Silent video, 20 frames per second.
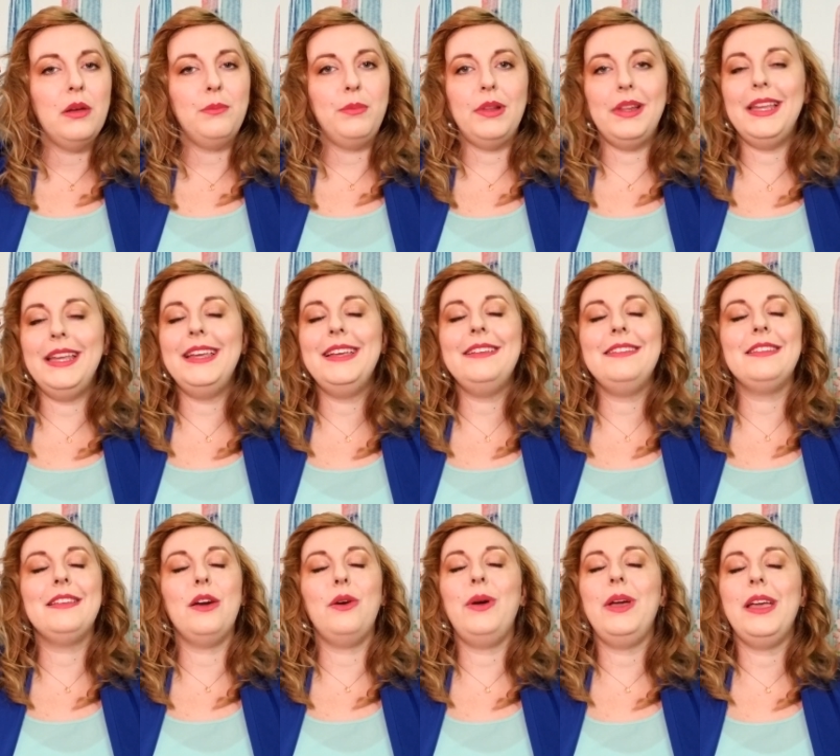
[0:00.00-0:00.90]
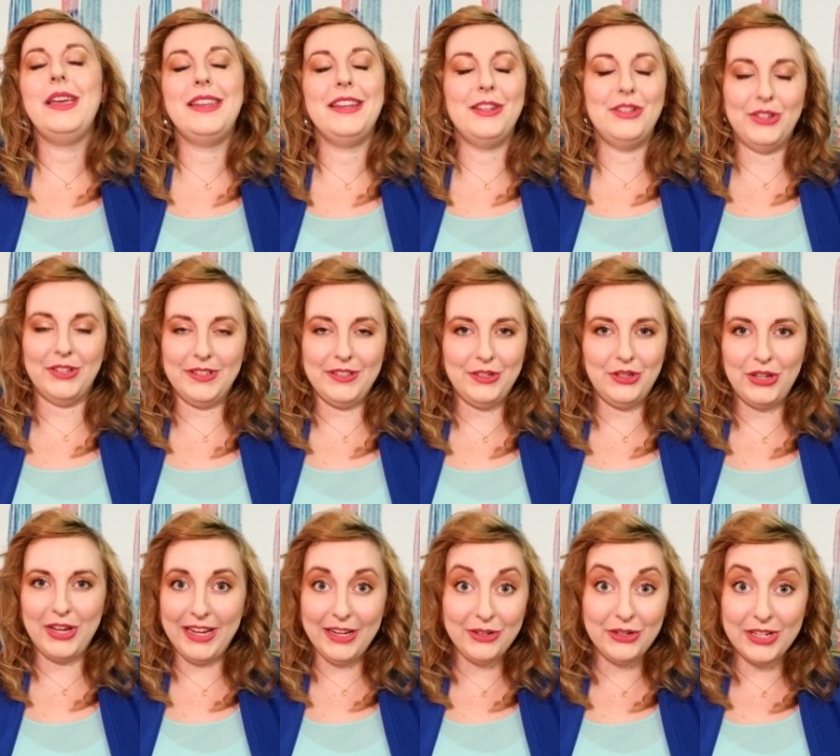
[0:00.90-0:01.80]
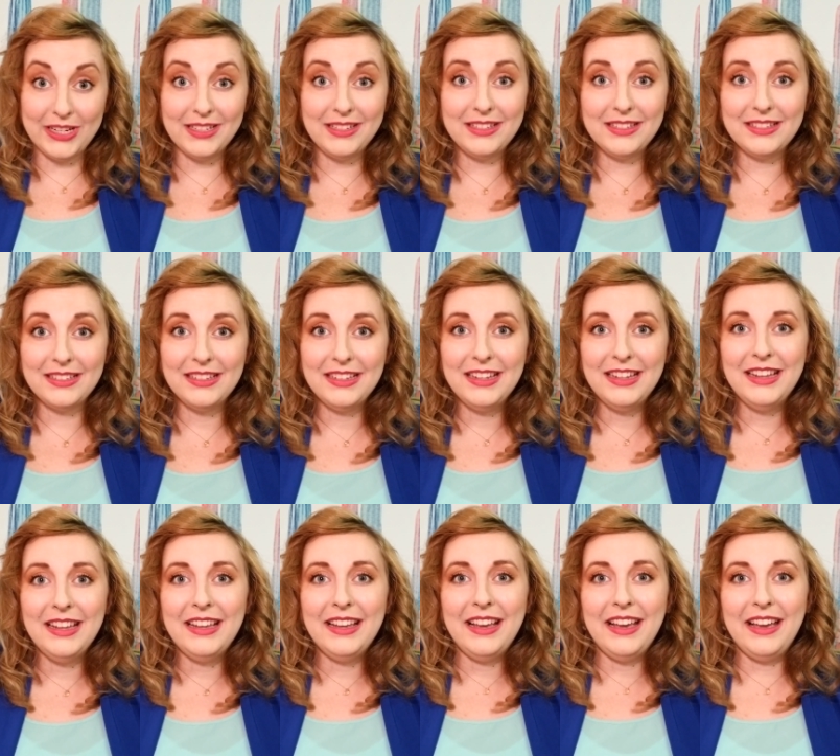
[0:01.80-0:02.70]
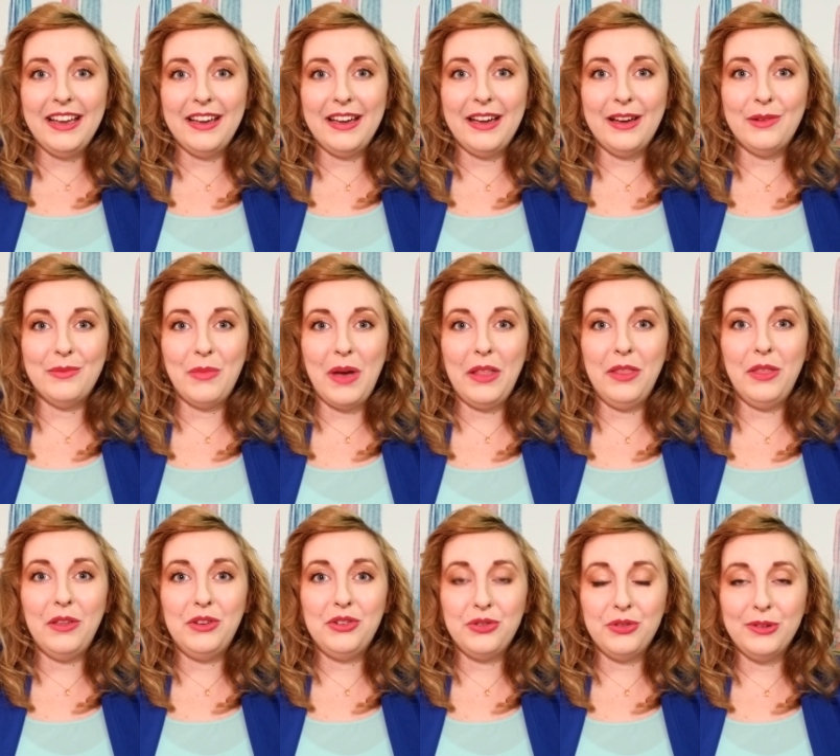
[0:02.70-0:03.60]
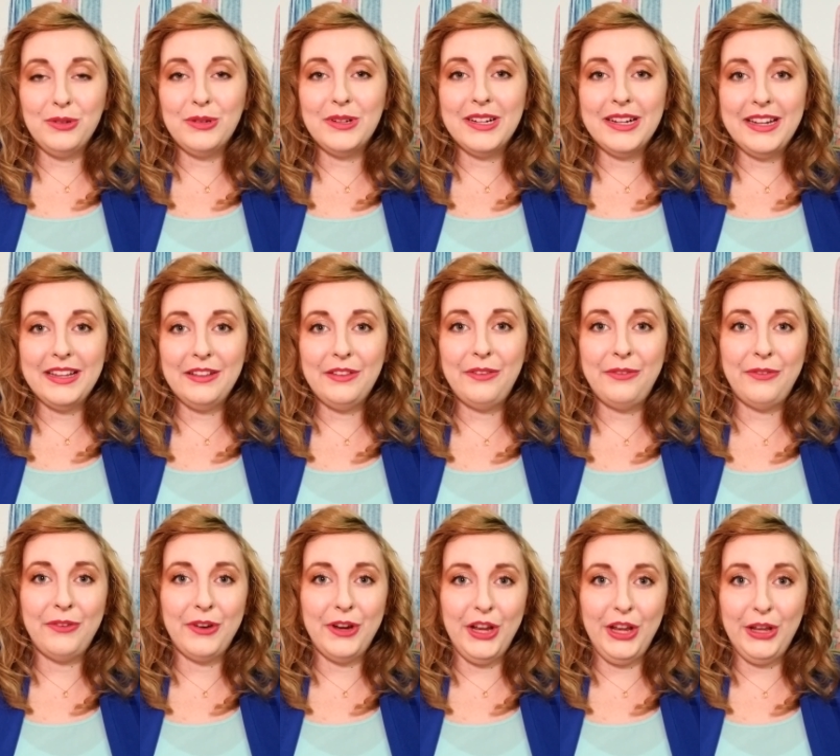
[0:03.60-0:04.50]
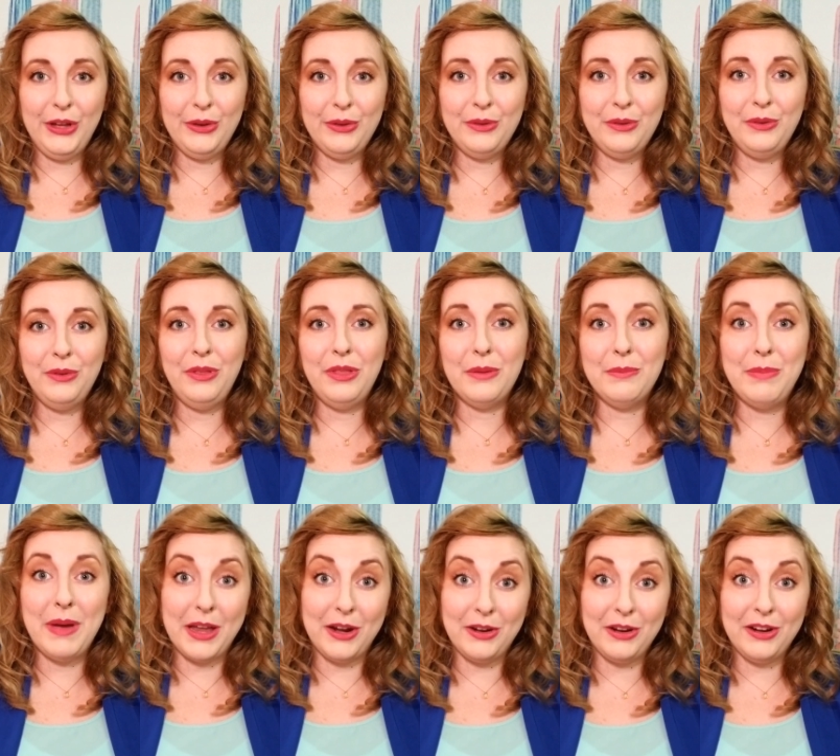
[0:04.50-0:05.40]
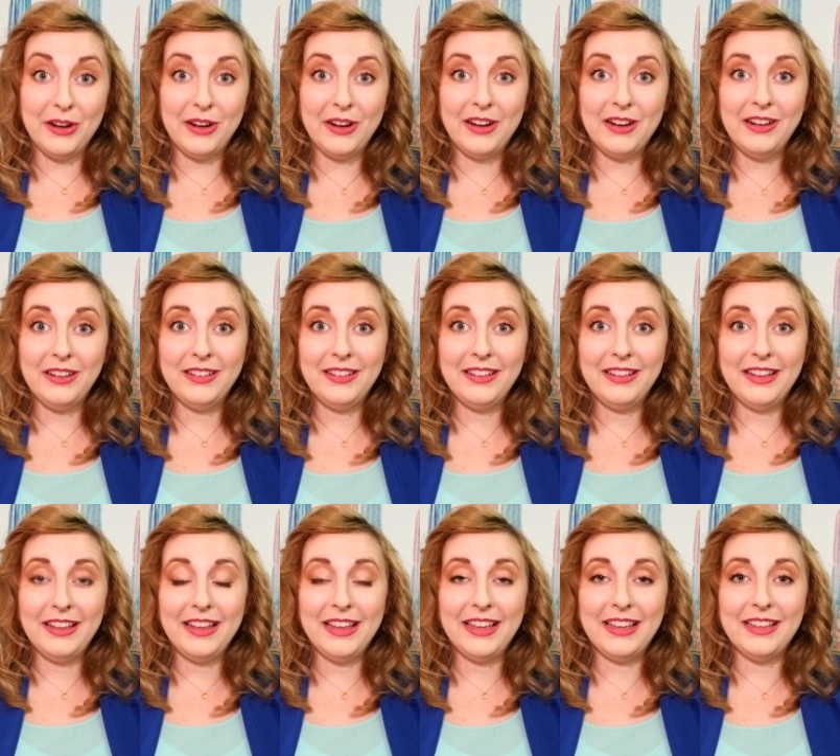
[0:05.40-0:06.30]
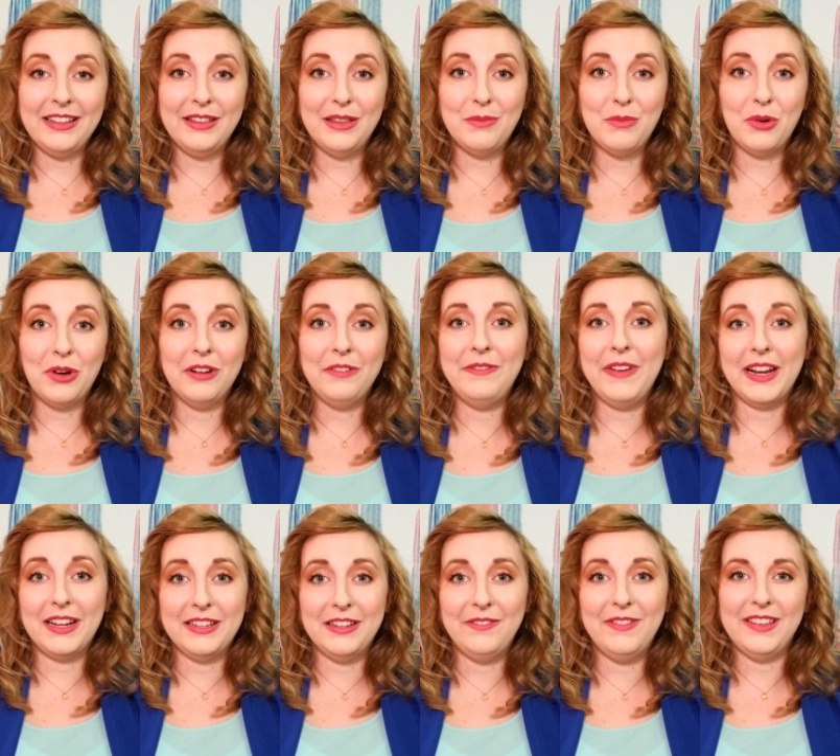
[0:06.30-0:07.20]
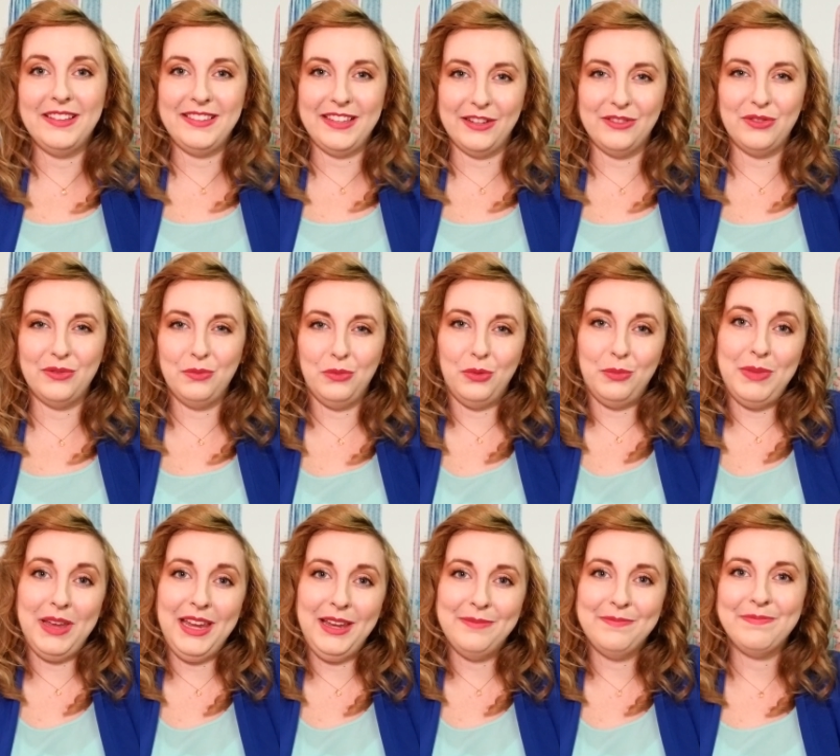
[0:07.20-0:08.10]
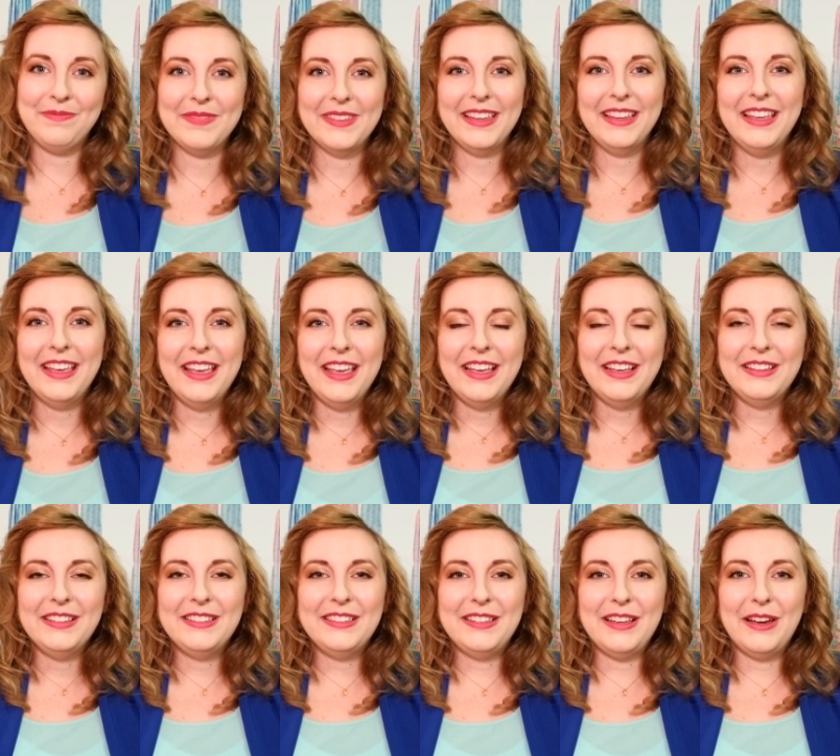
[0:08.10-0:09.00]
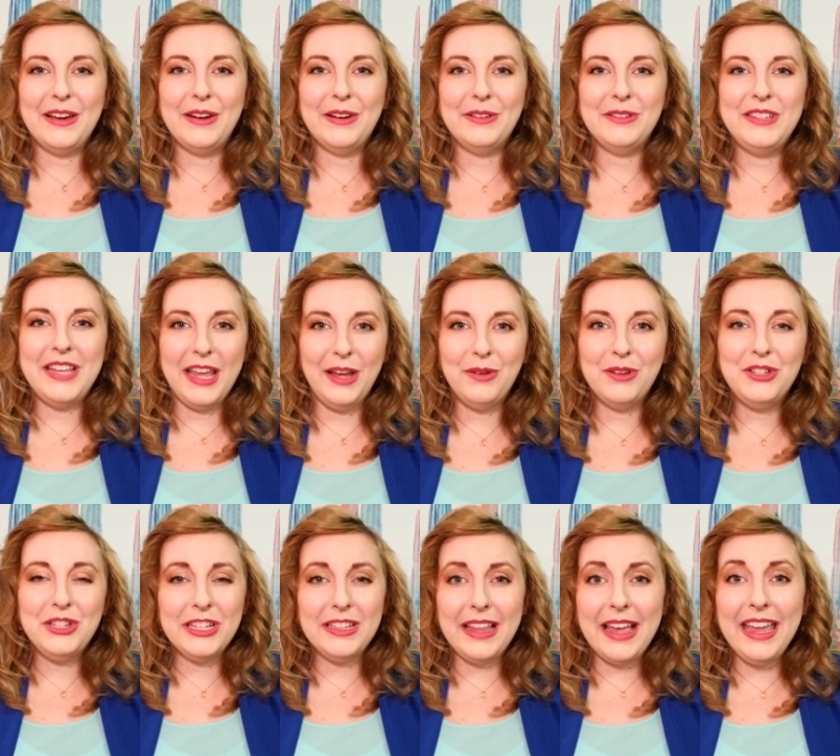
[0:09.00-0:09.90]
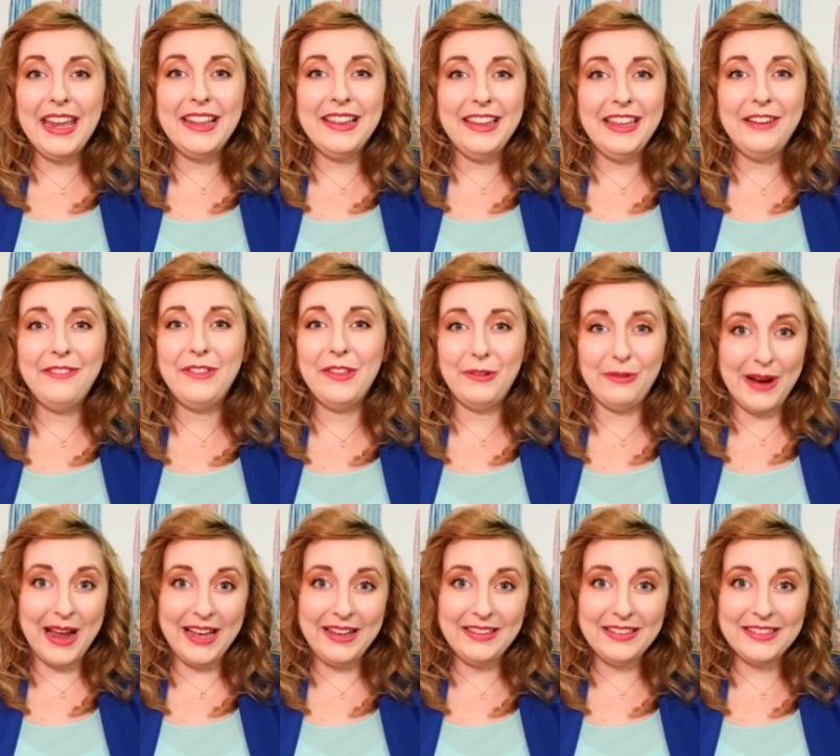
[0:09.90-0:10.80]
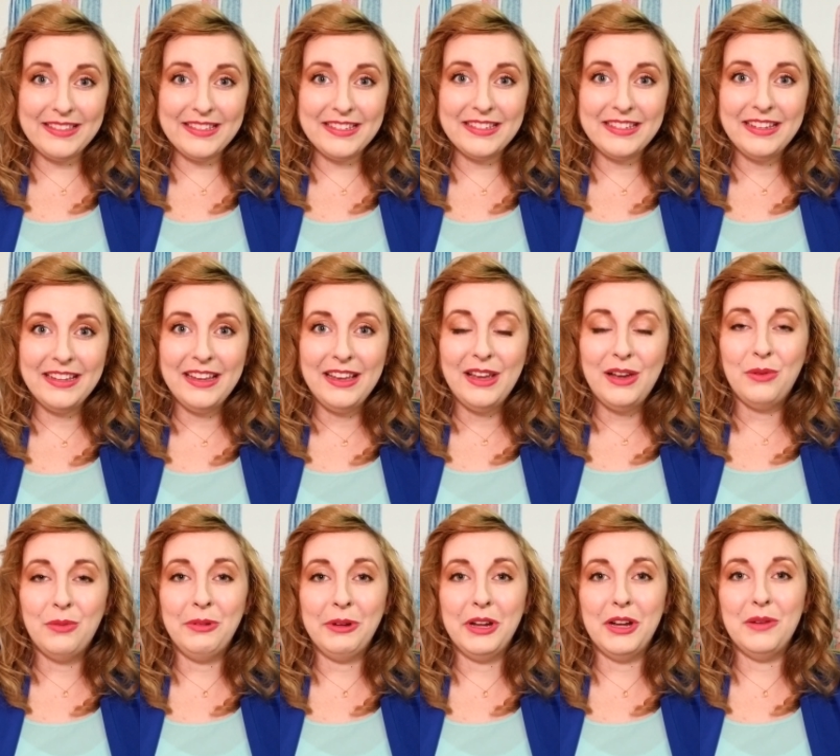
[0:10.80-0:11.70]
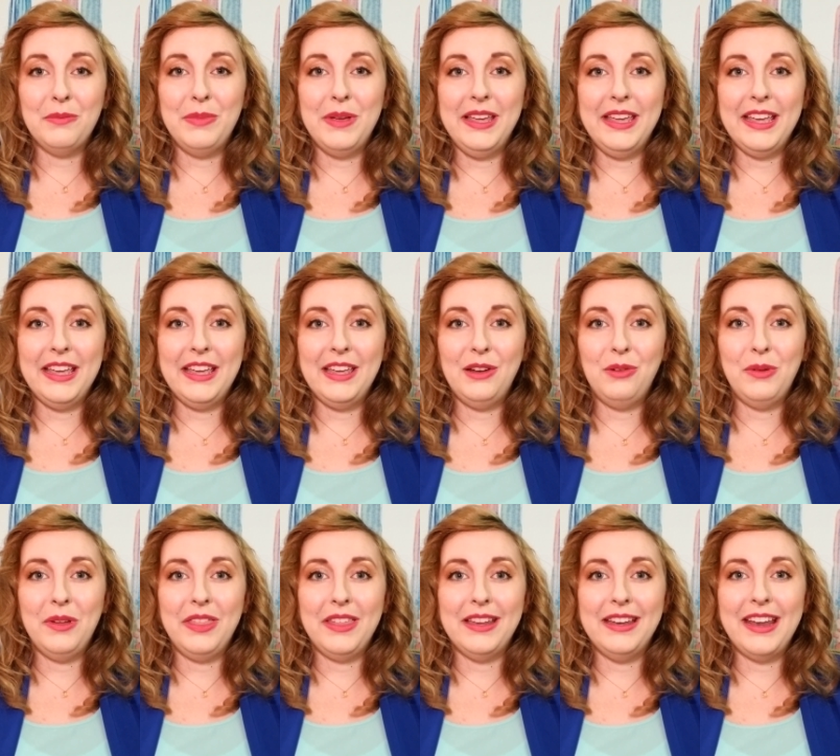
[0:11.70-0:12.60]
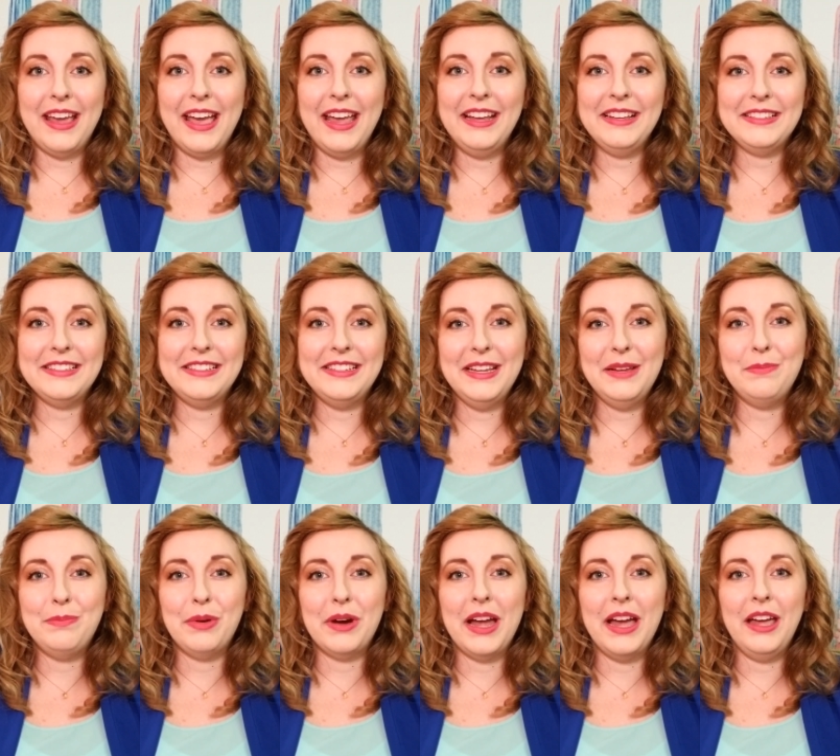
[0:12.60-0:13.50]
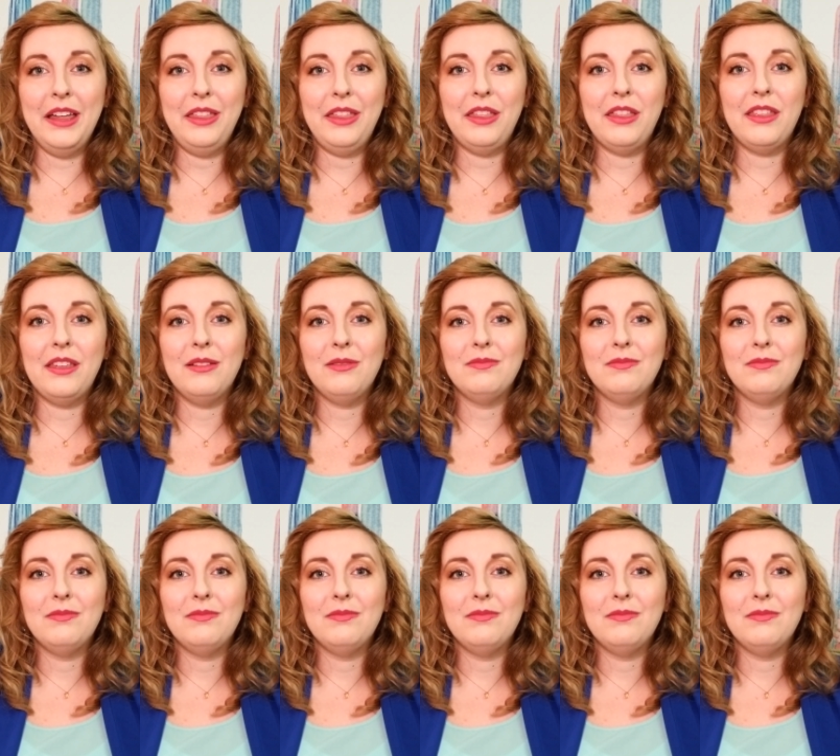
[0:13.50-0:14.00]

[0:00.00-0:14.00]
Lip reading: please go ahead and just change it. The truer it is for you, the better and the more effective the session will be. So take what you like, leave the rest. We're going to begin with a nice deep breath